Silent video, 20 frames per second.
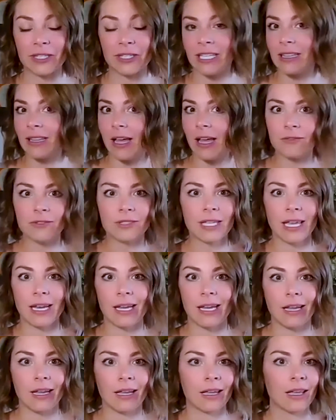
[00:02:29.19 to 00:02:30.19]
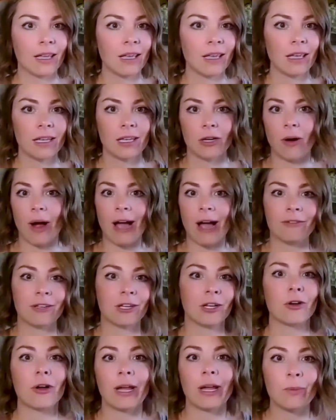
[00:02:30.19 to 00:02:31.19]
He loves getting,
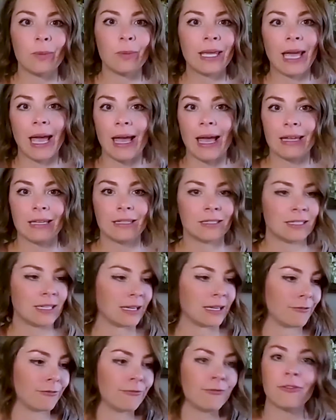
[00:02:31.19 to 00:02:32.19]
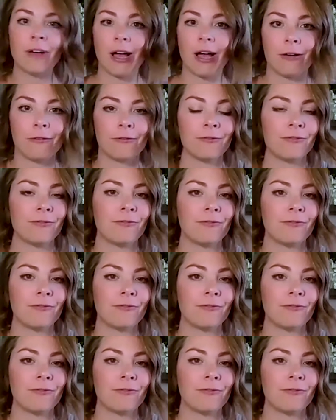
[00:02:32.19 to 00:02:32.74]
having a great weekend and a